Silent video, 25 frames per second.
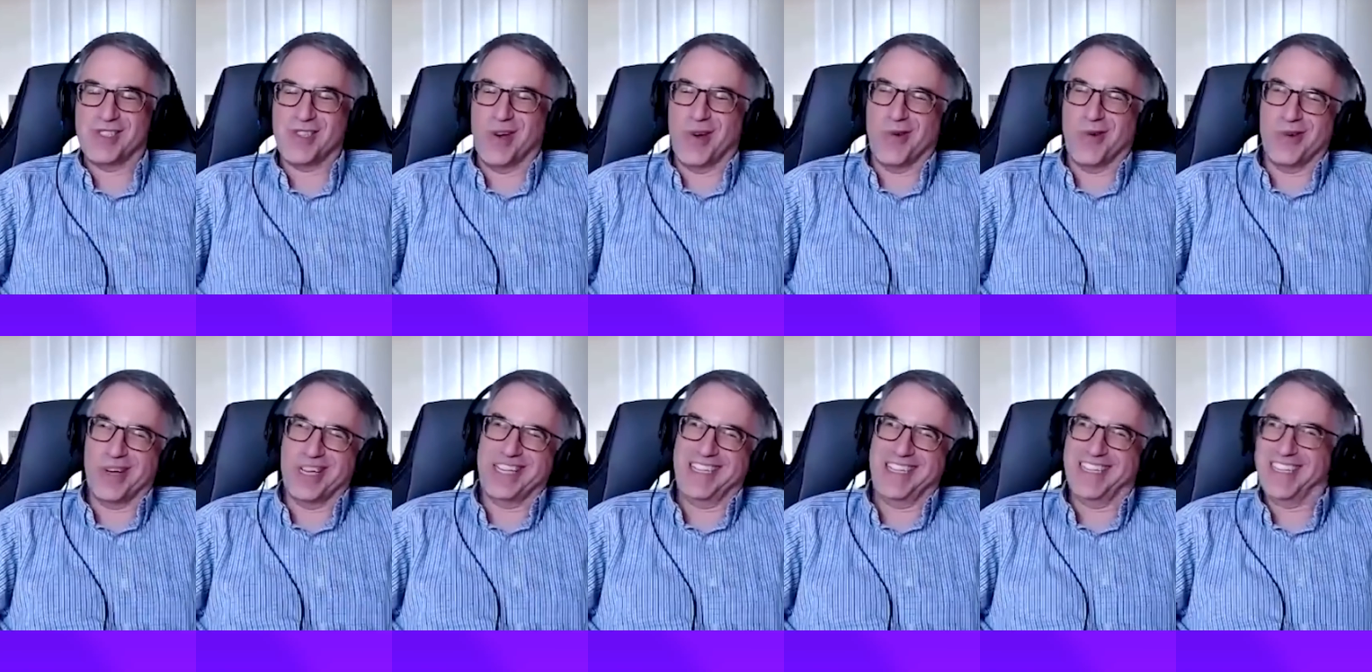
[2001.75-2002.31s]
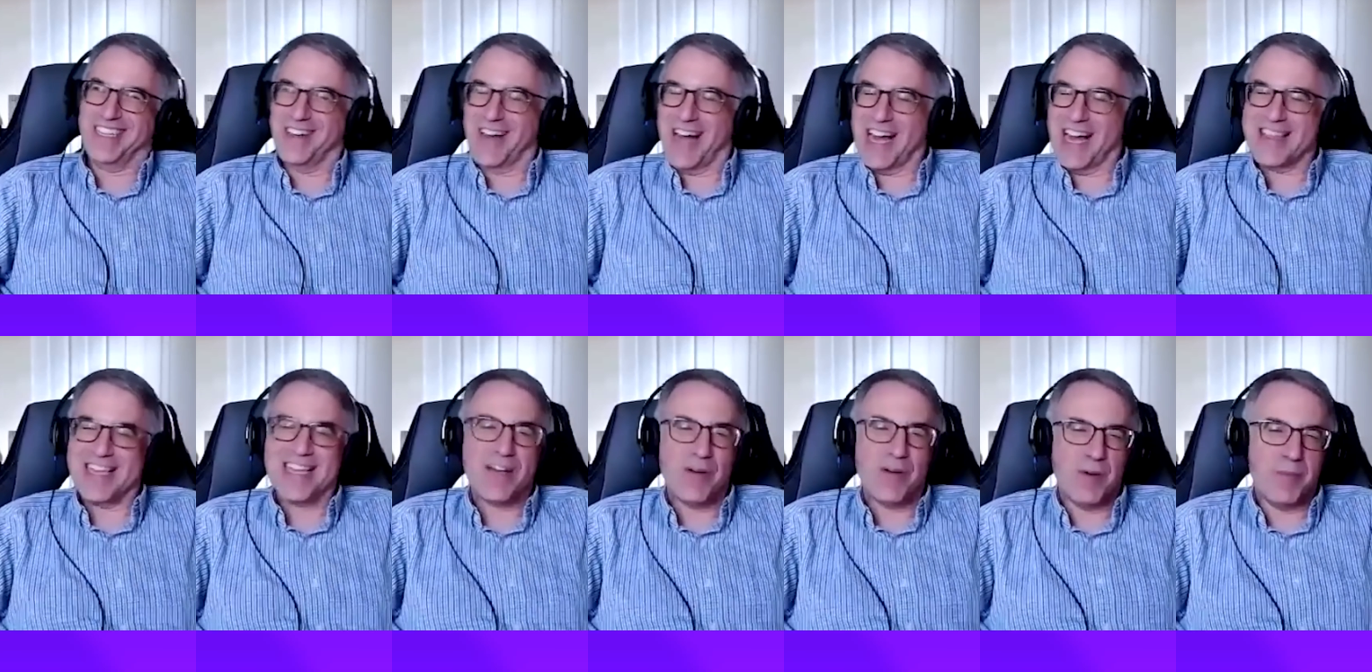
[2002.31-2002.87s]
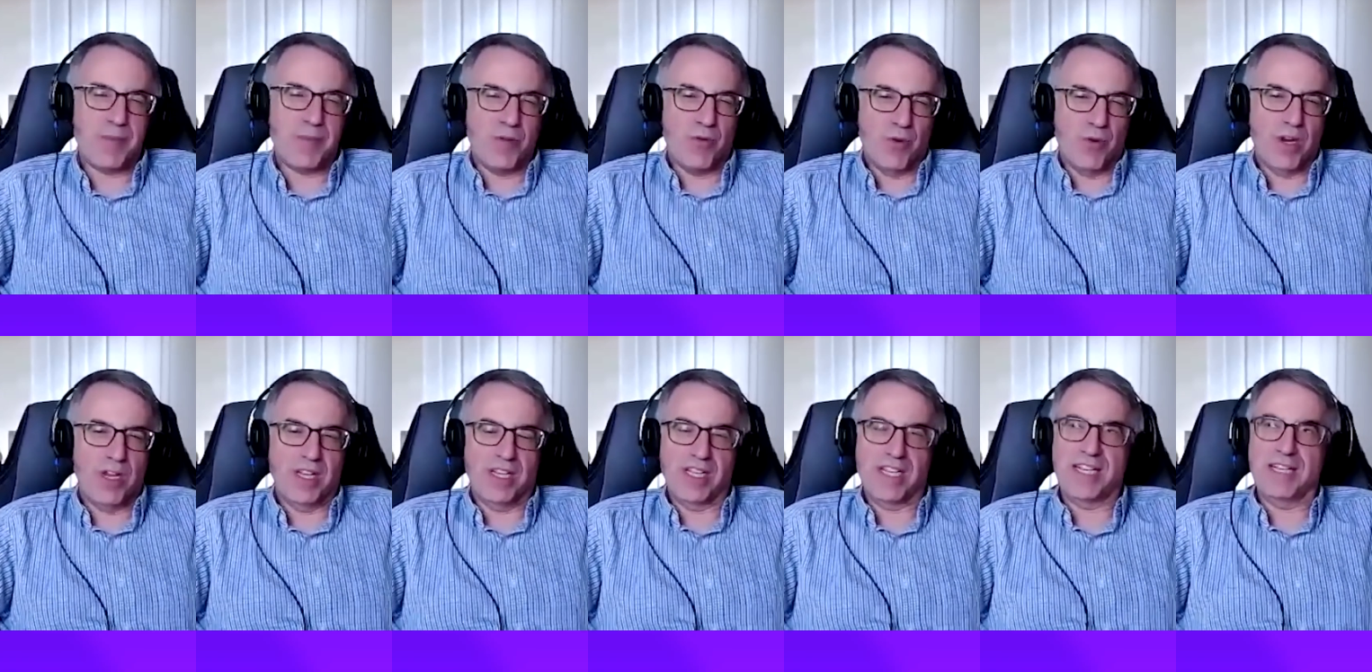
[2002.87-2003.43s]
So I think it would
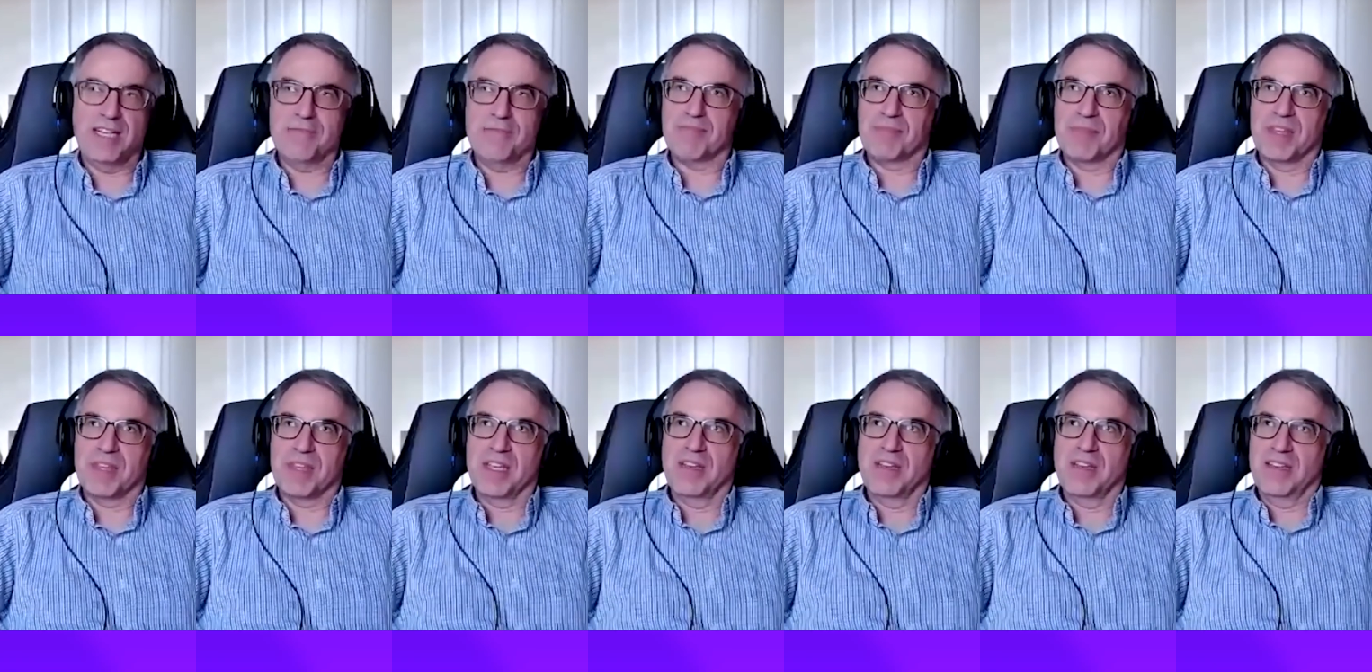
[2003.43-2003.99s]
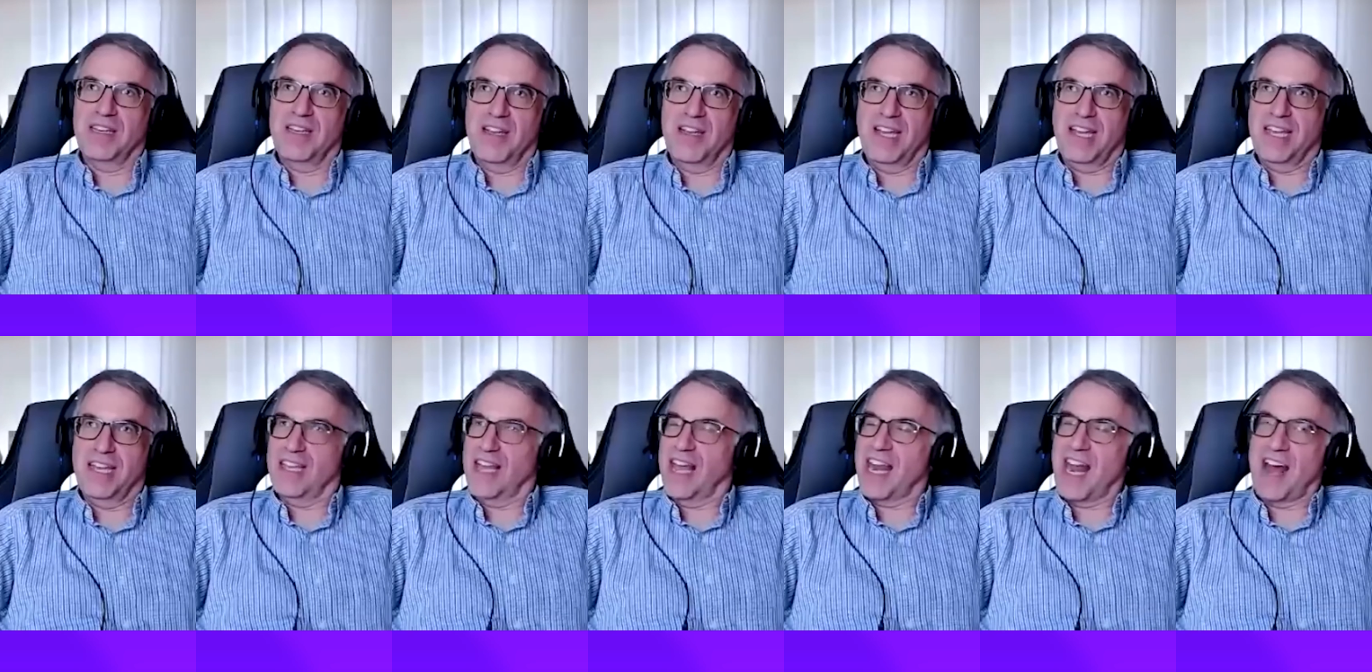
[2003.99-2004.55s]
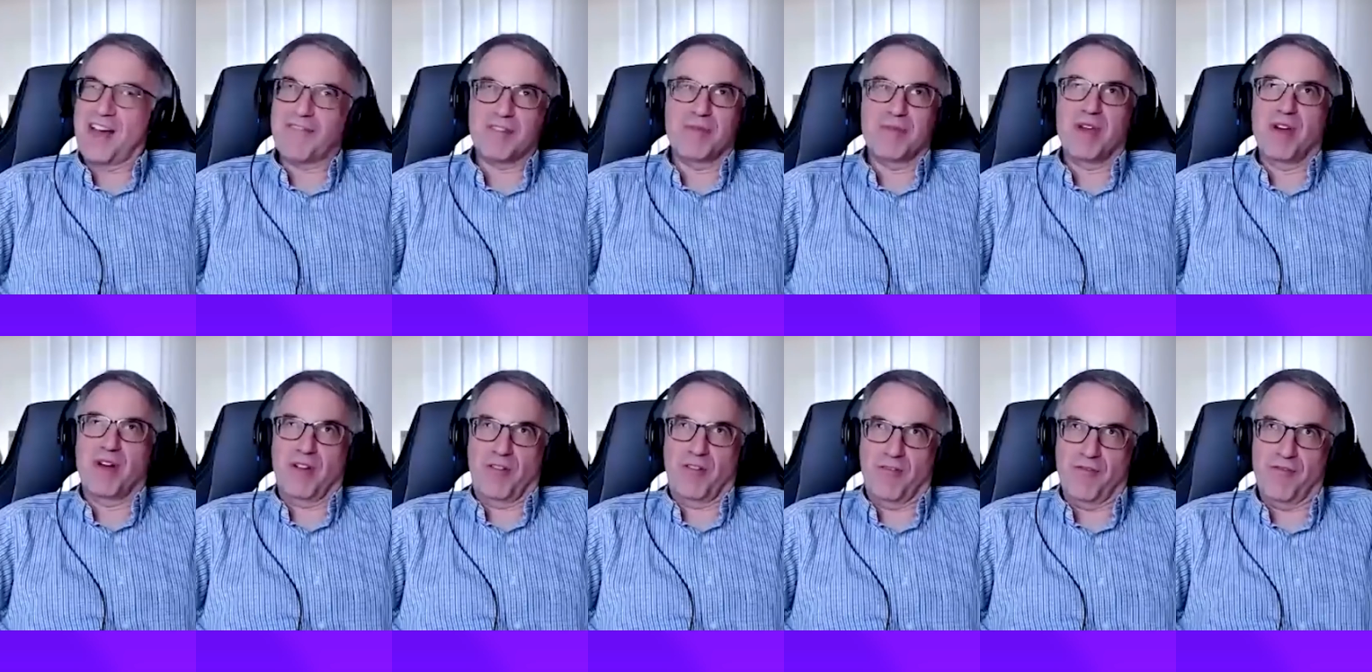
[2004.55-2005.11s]
be they'd
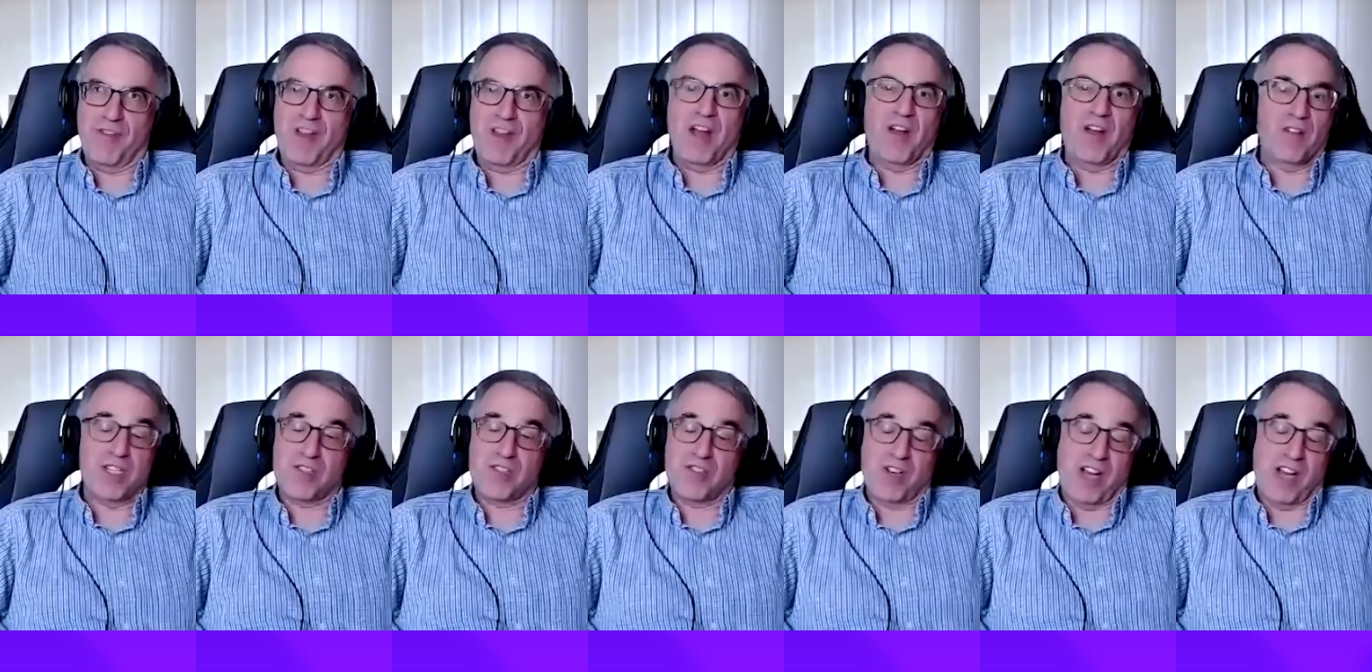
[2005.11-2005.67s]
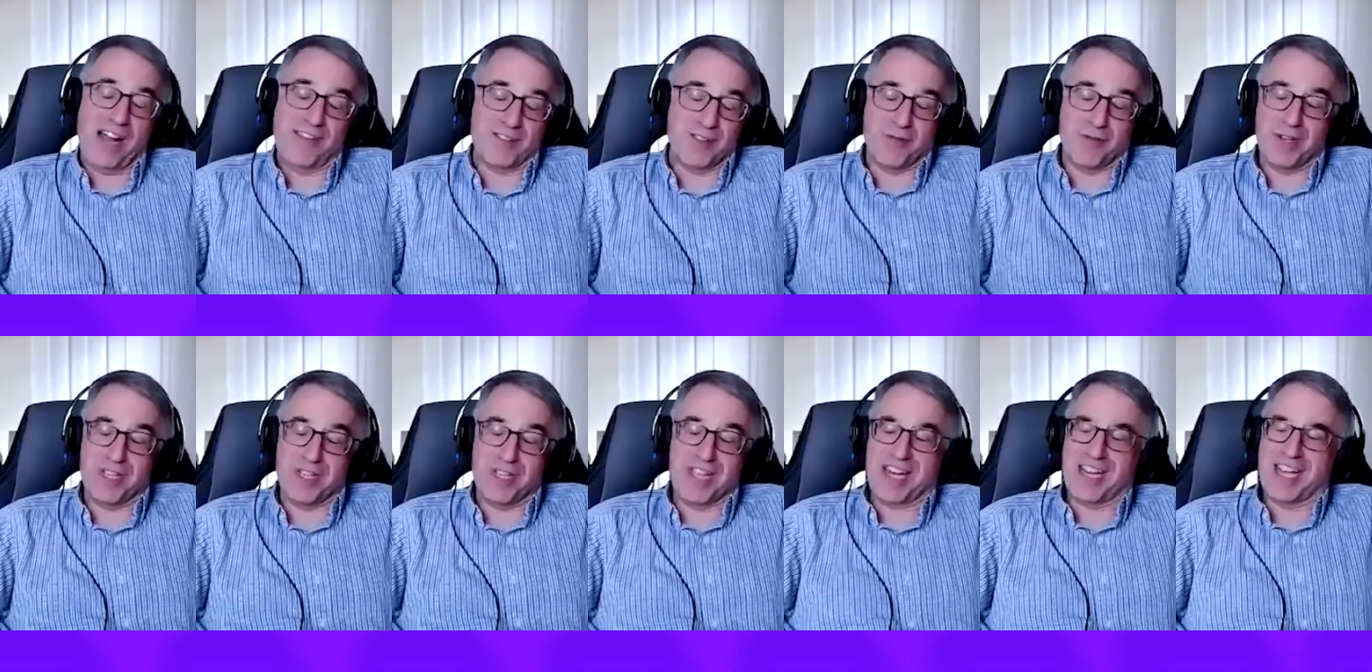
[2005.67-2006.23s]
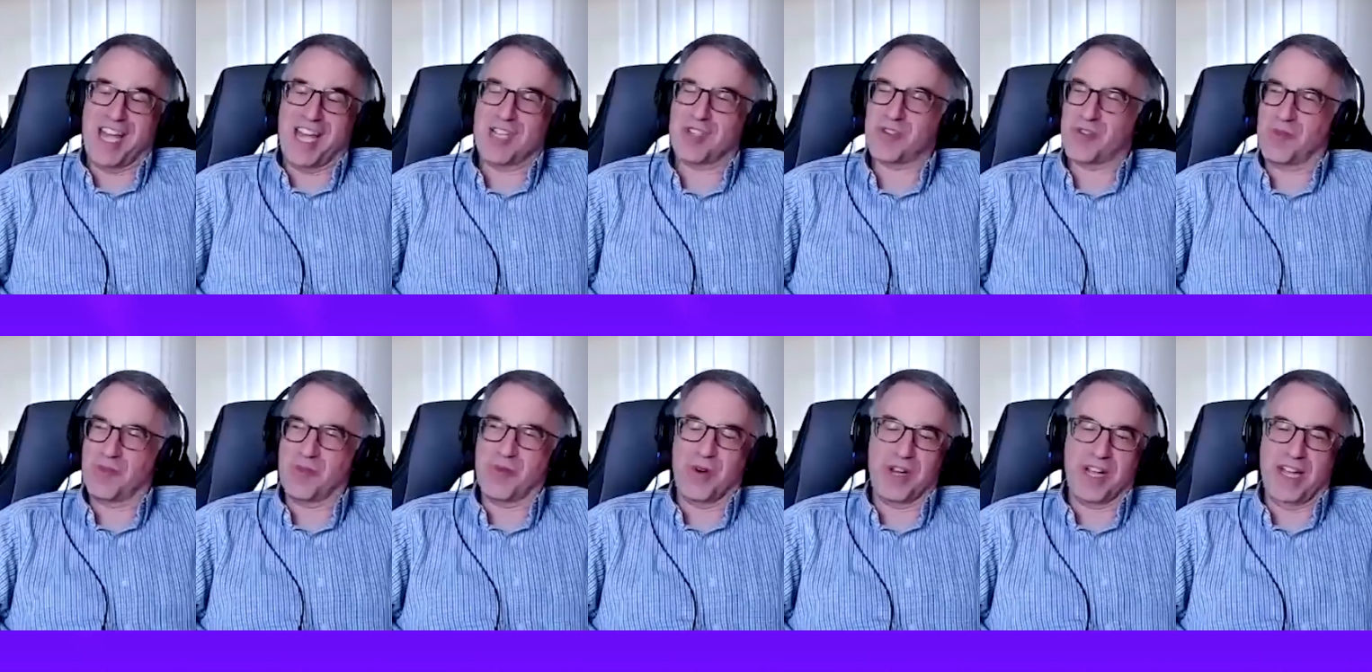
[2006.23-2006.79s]
have to be on a very strict, I'll have to read that
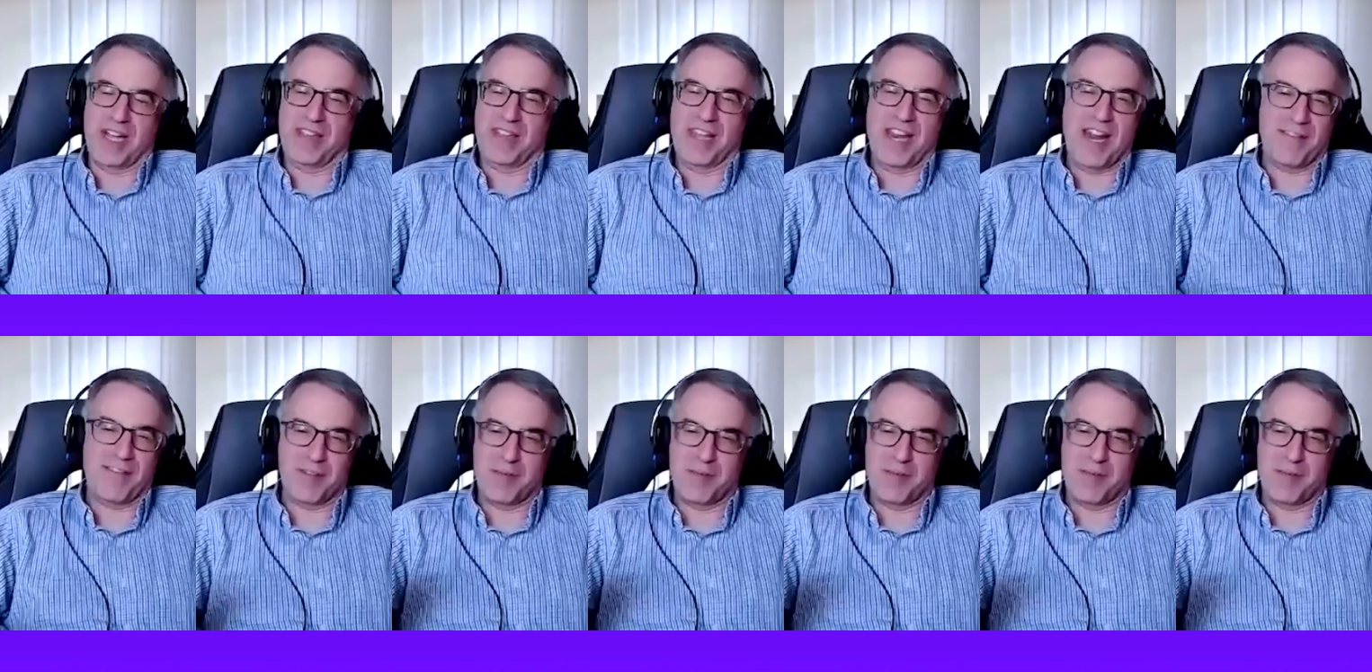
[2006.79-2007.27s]
case report again.